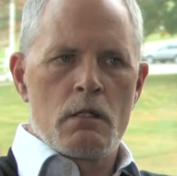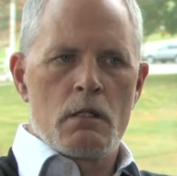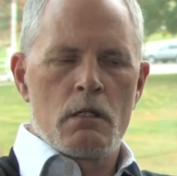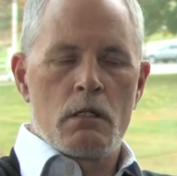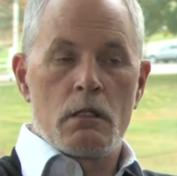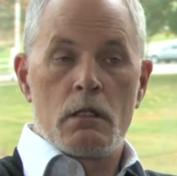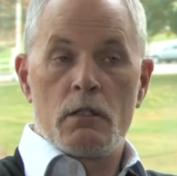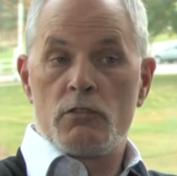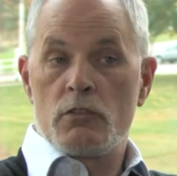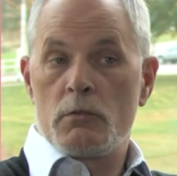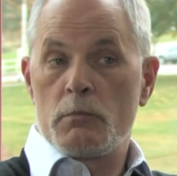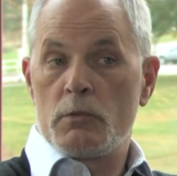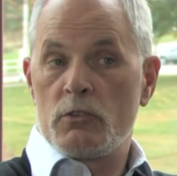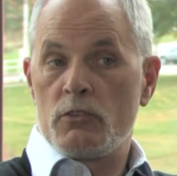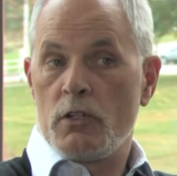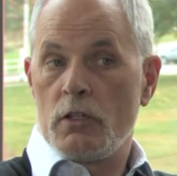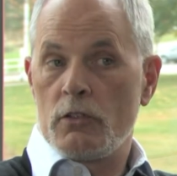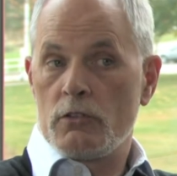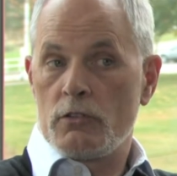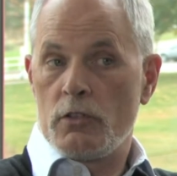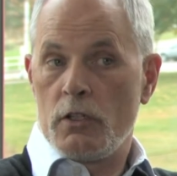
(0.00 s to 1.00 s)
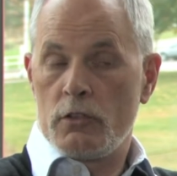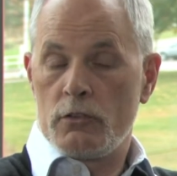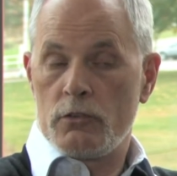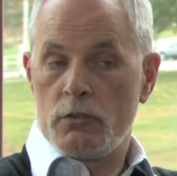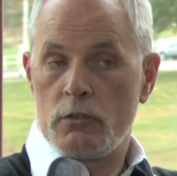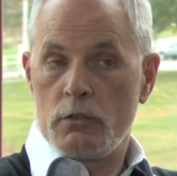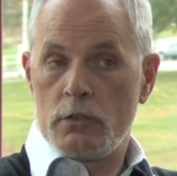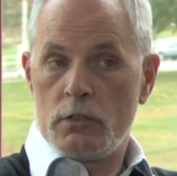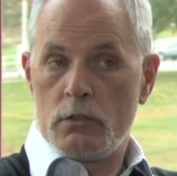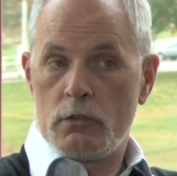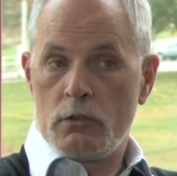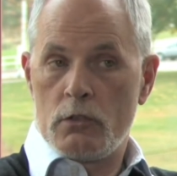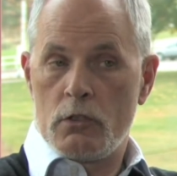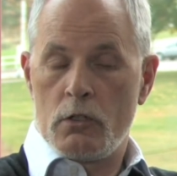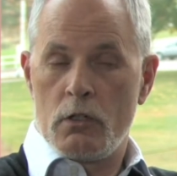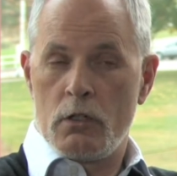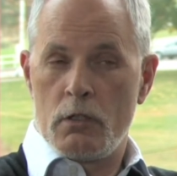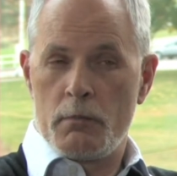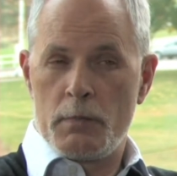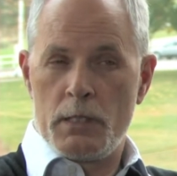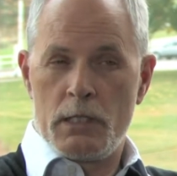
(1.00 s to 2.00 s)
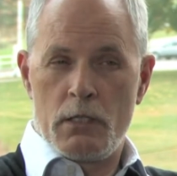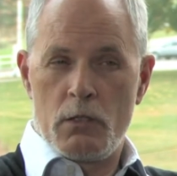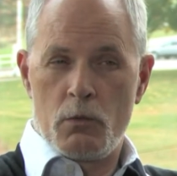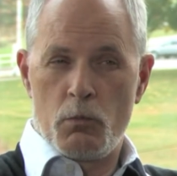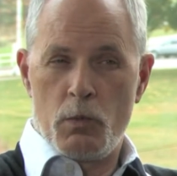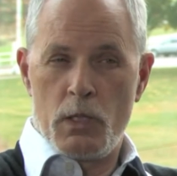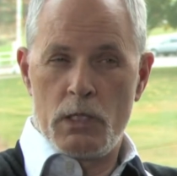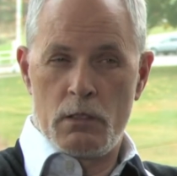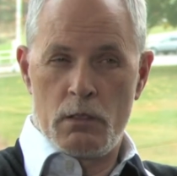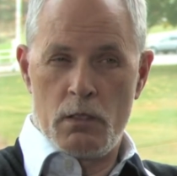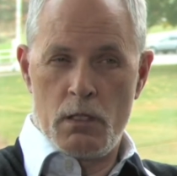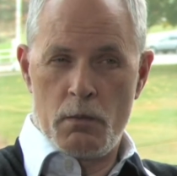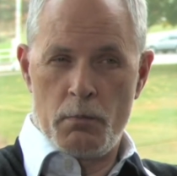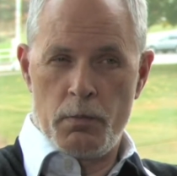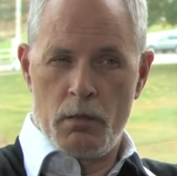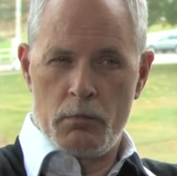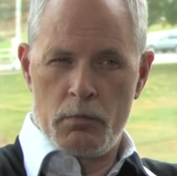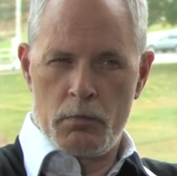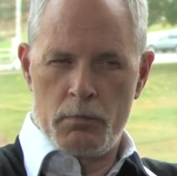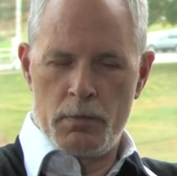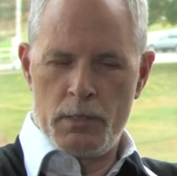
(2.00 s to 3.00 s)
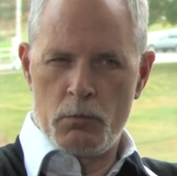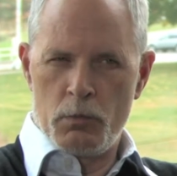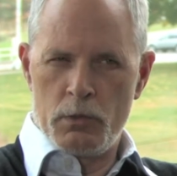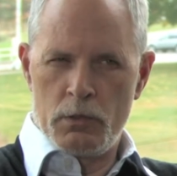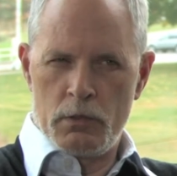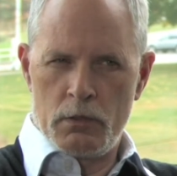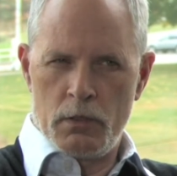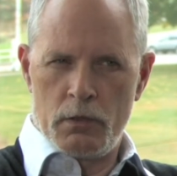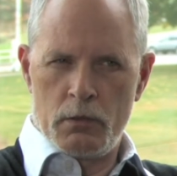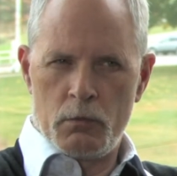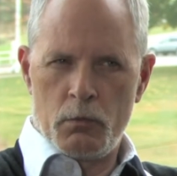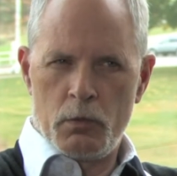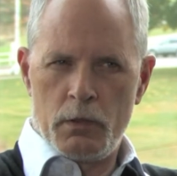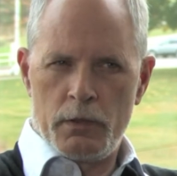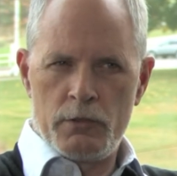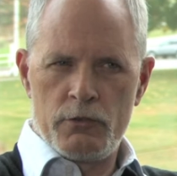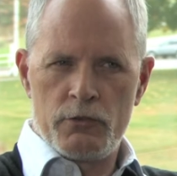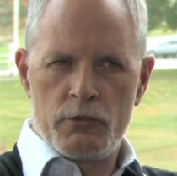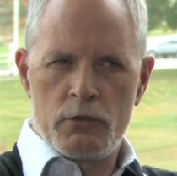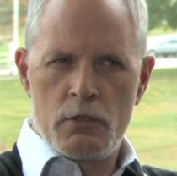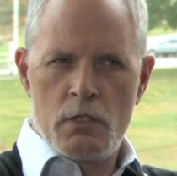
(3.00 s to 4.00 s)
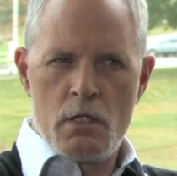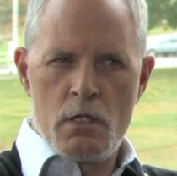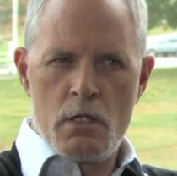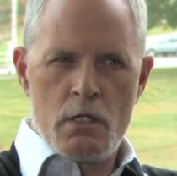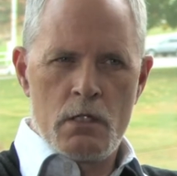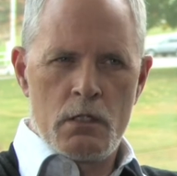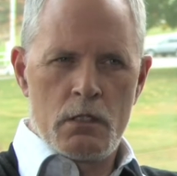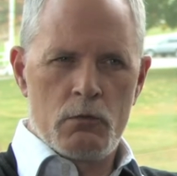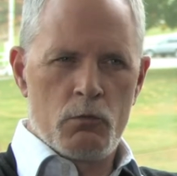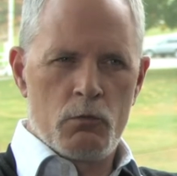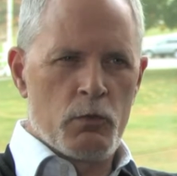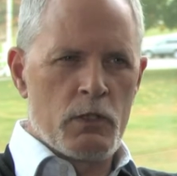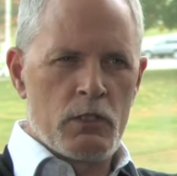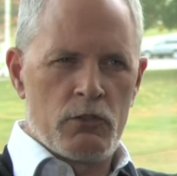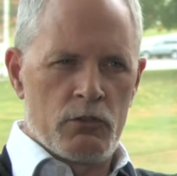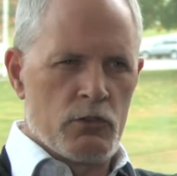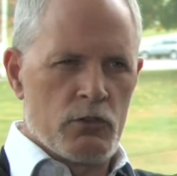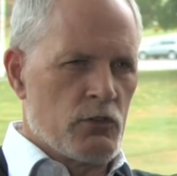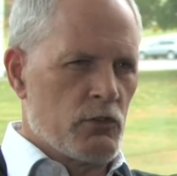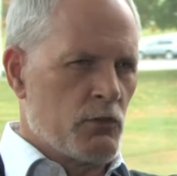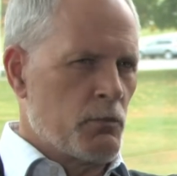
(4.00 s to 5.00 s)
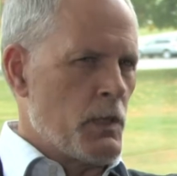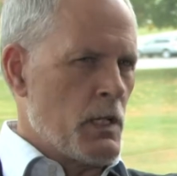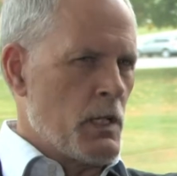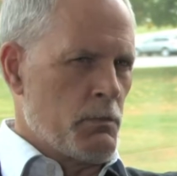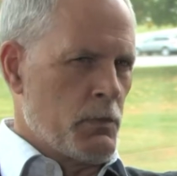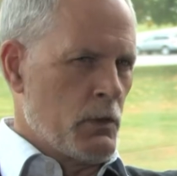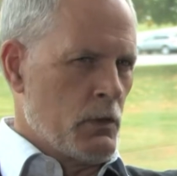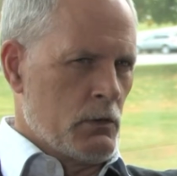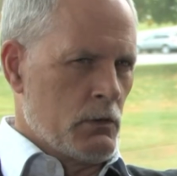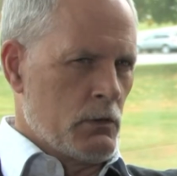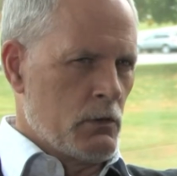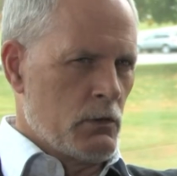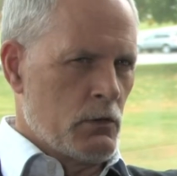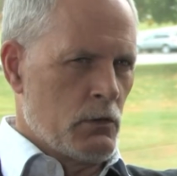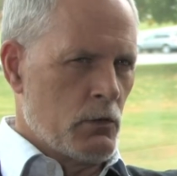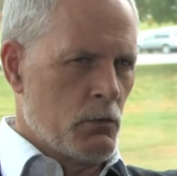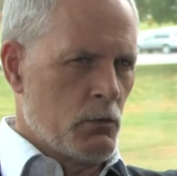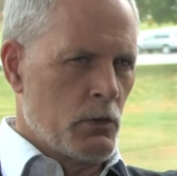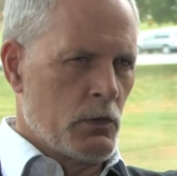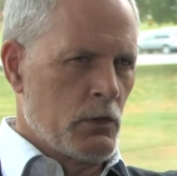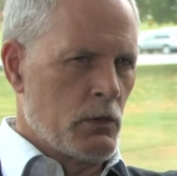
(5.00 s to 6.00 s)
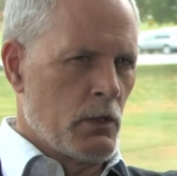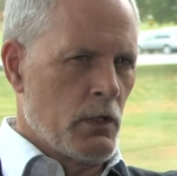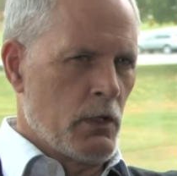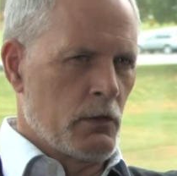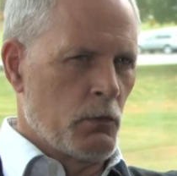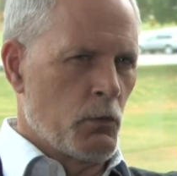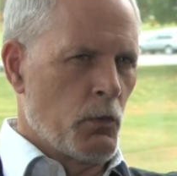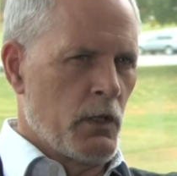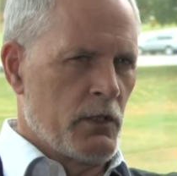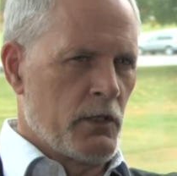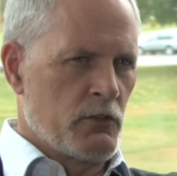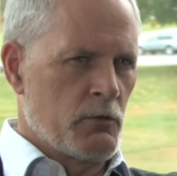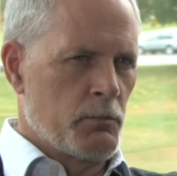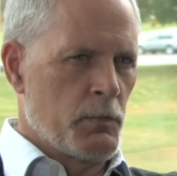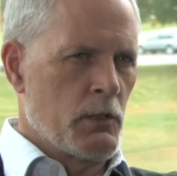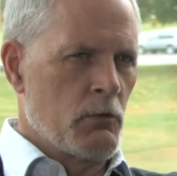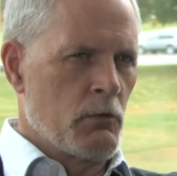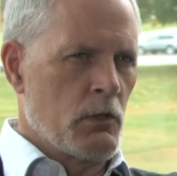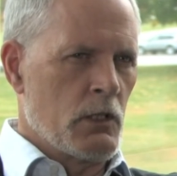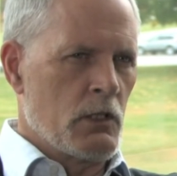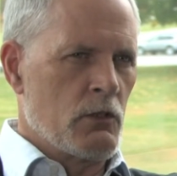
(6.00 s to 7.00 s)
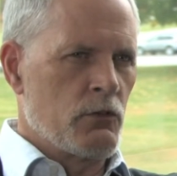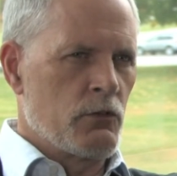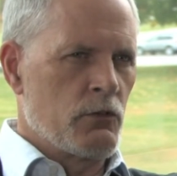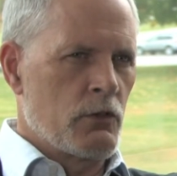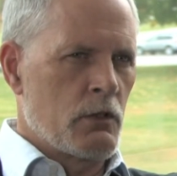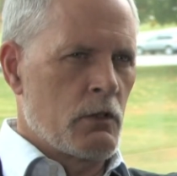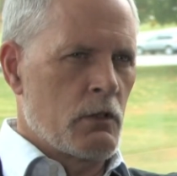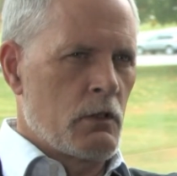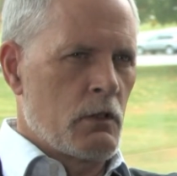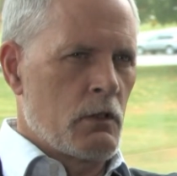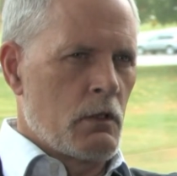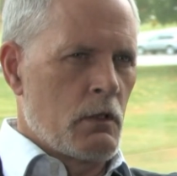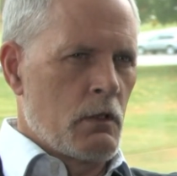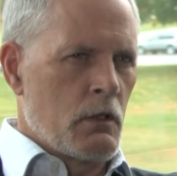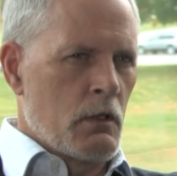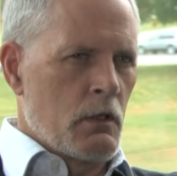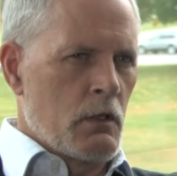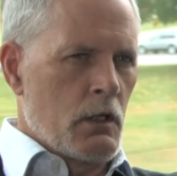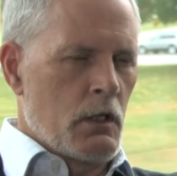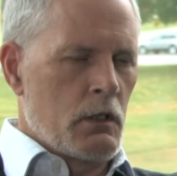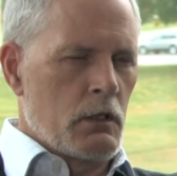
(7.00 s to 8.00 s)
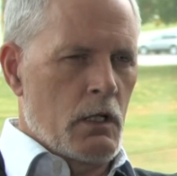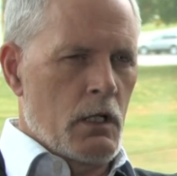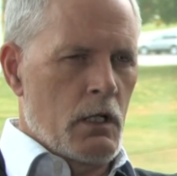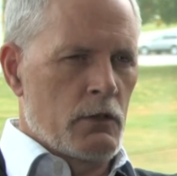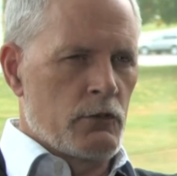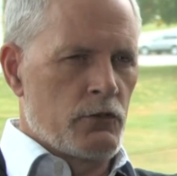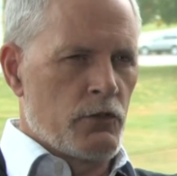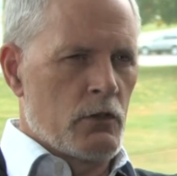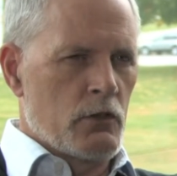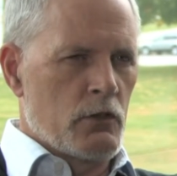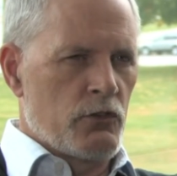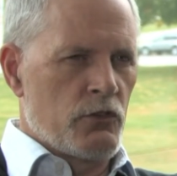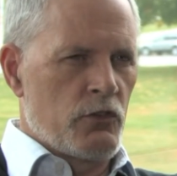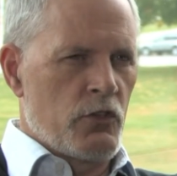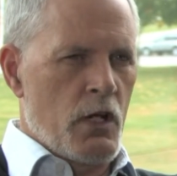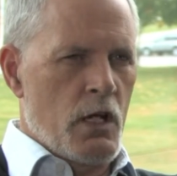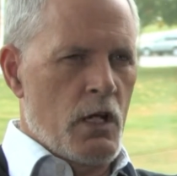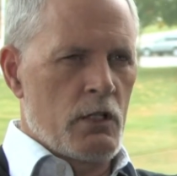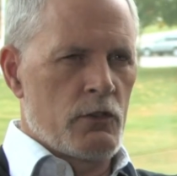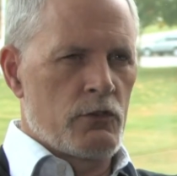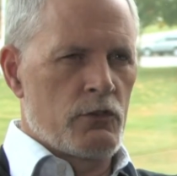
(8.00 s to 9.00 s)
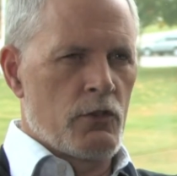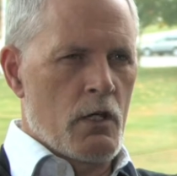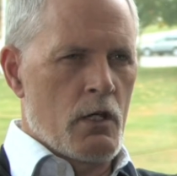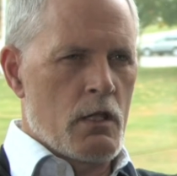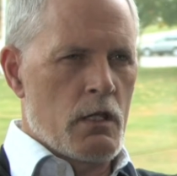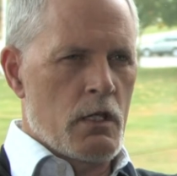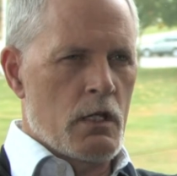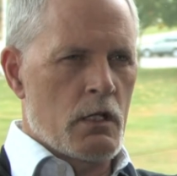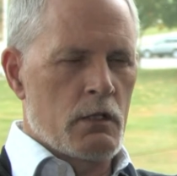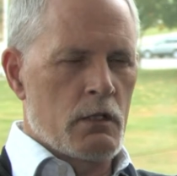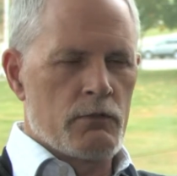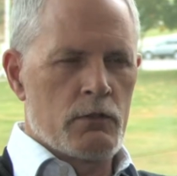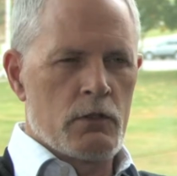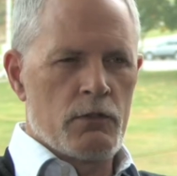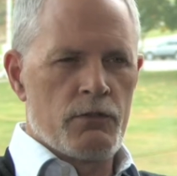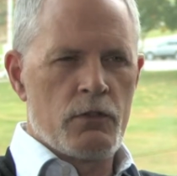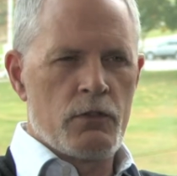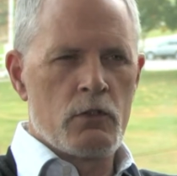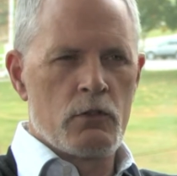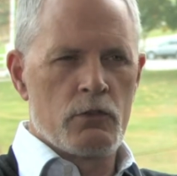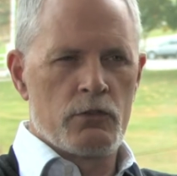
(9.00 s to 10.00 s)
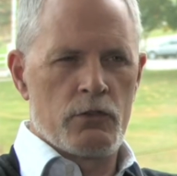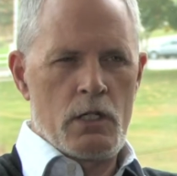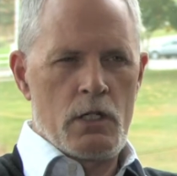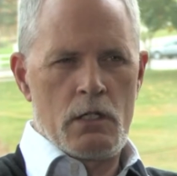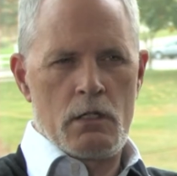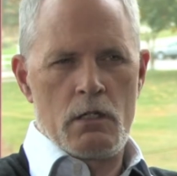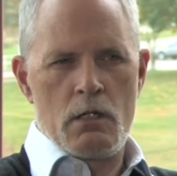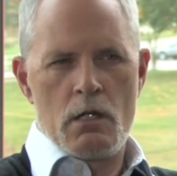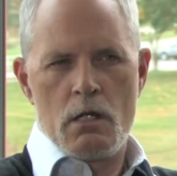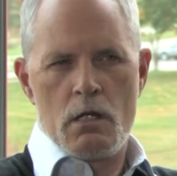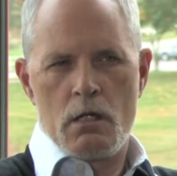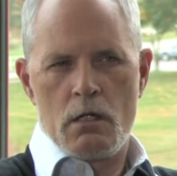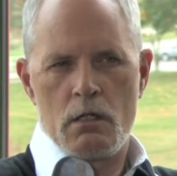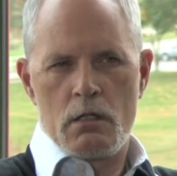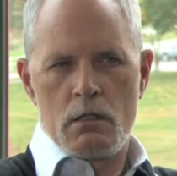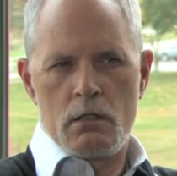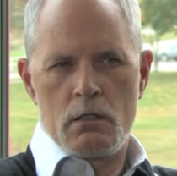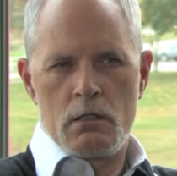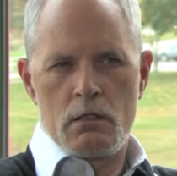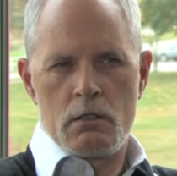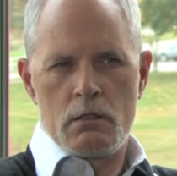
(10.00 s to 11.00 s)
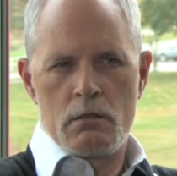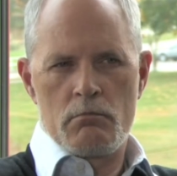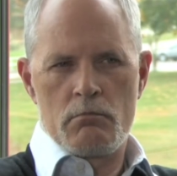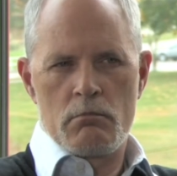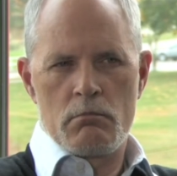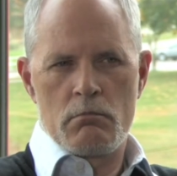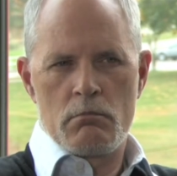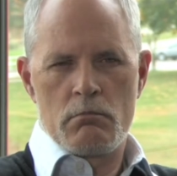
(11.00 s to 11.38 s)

It gives them a chance actually to comment in a way that they probably wouldn't otherwise. It reaches people who wouldn't otherwise be reached. And it has the chance, I think, of diffusing um,